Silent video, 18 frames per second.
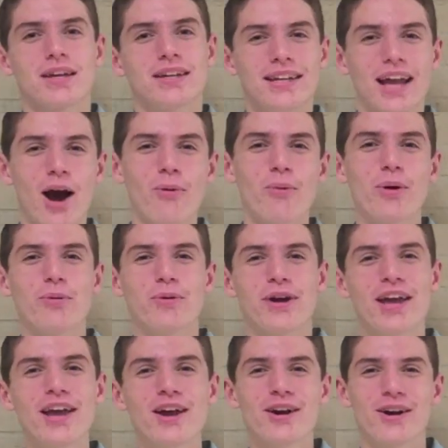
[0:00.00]
Now we will
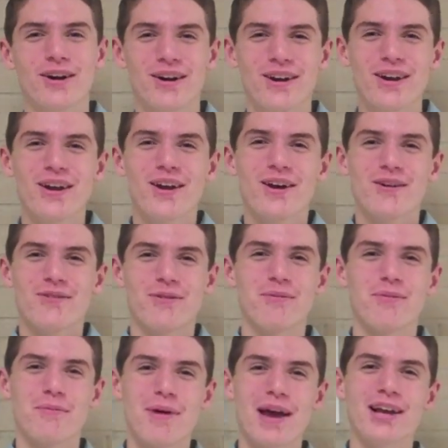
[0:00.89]
hear
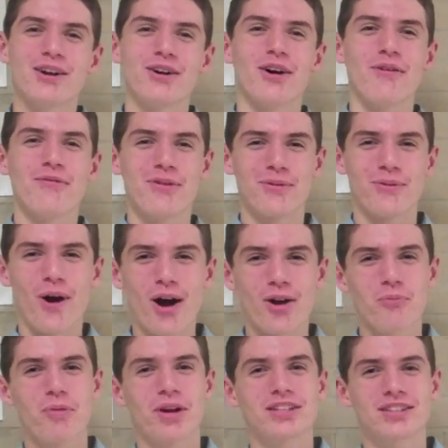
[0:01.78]
from the maker of the
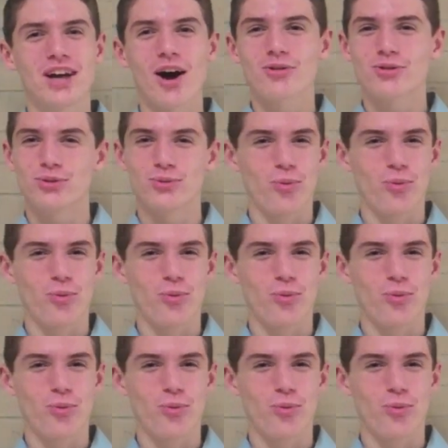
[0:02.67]
Ronald McDonald